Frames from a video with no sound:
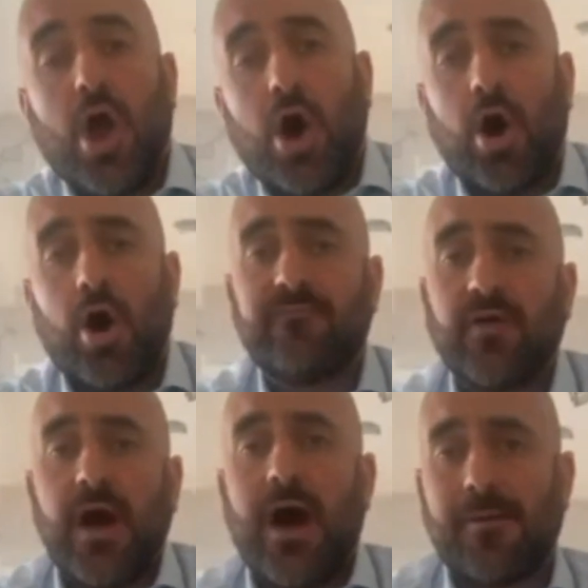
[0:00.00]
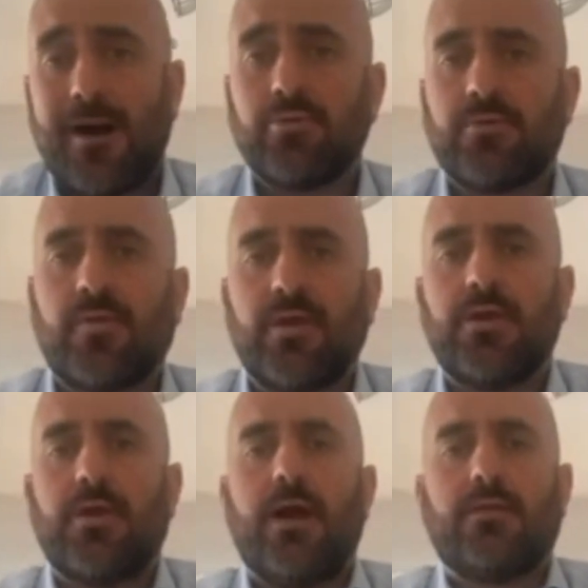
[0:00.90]
of around
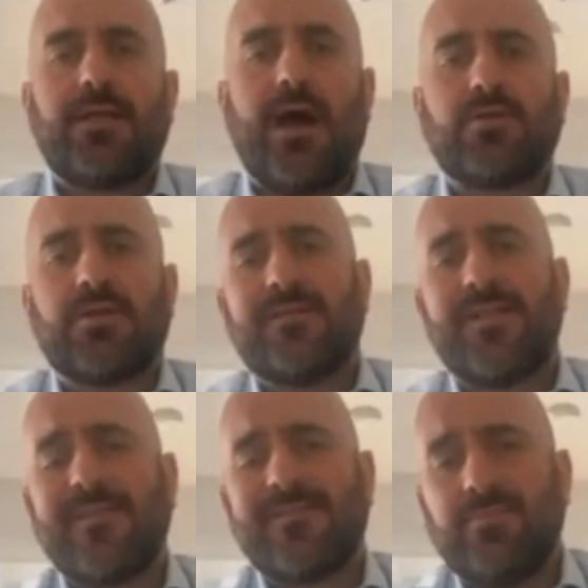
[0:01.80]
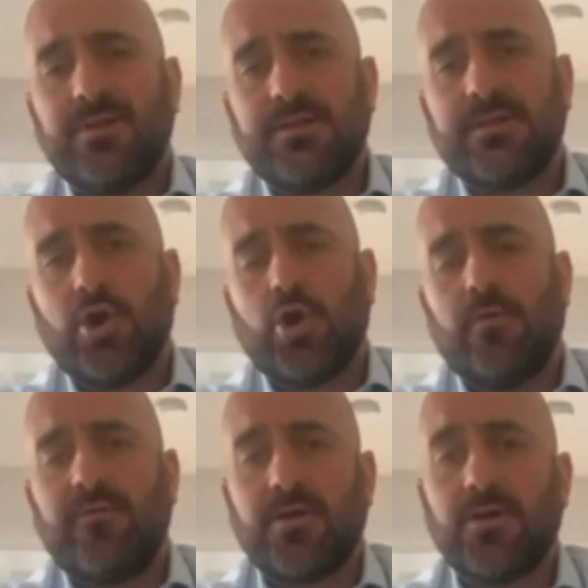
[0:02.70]
3,000 judgments
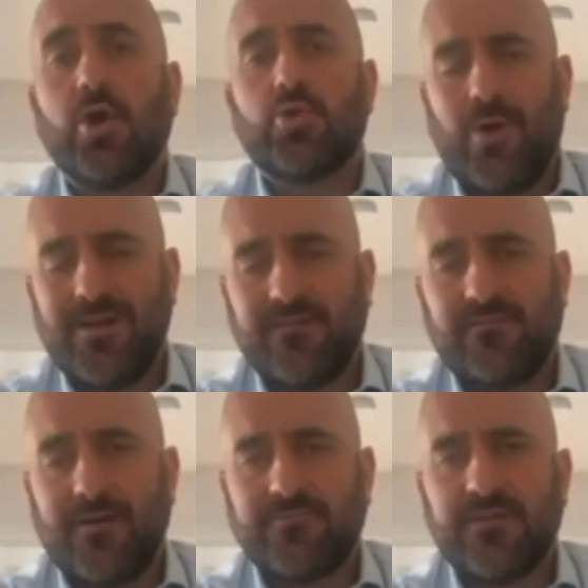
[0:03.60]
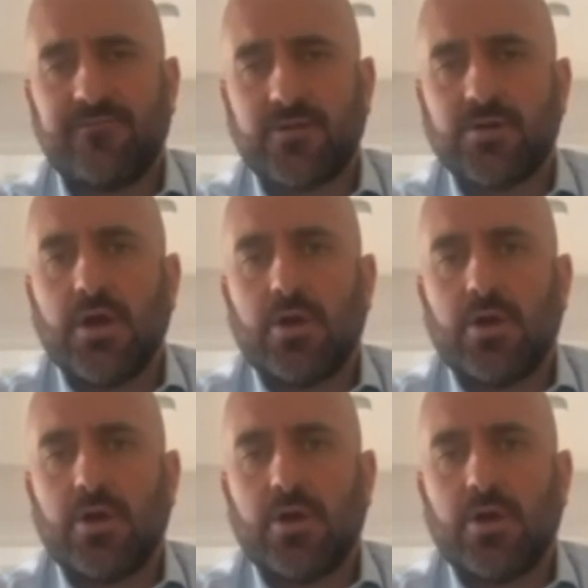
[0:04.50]
covering 25 different